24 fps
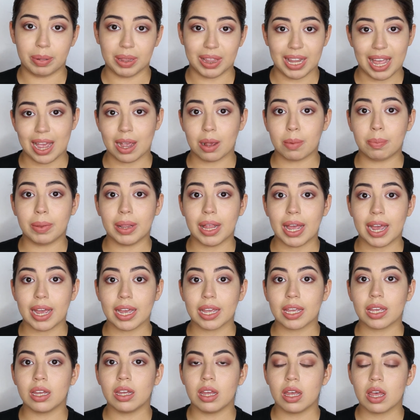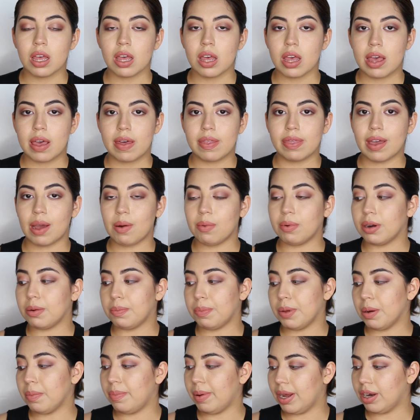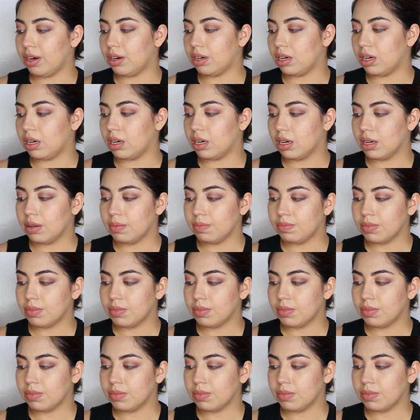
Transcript: black, that would have been better.